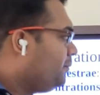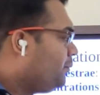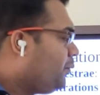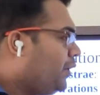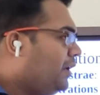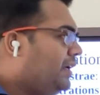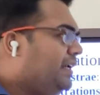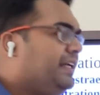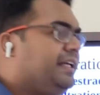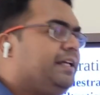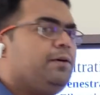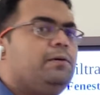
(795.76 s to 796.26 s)

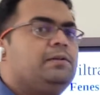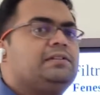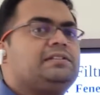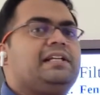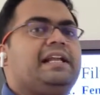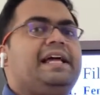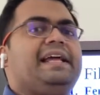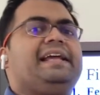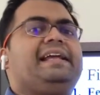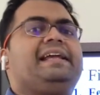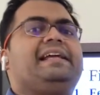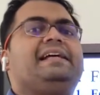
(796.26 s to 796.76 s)

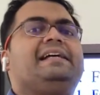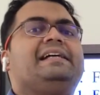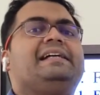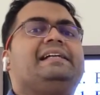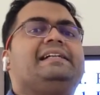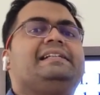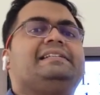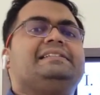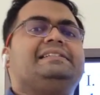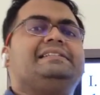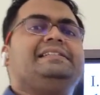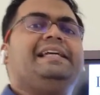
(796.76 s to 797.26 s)
molecules like
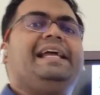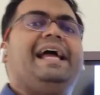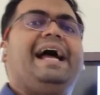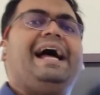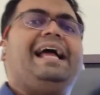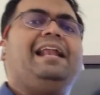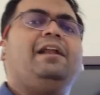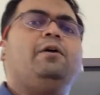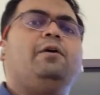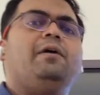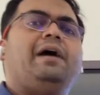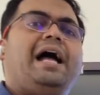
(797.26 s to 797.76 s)

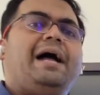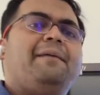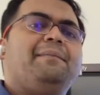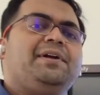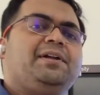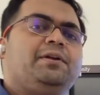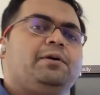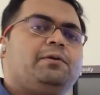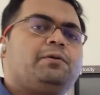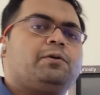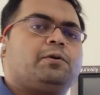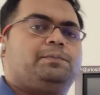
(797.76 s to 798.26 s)

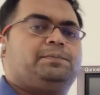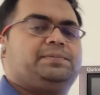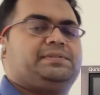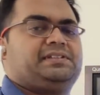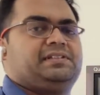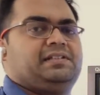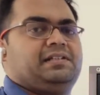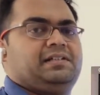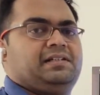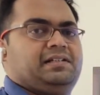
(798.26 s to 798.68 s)
cyanoamino groups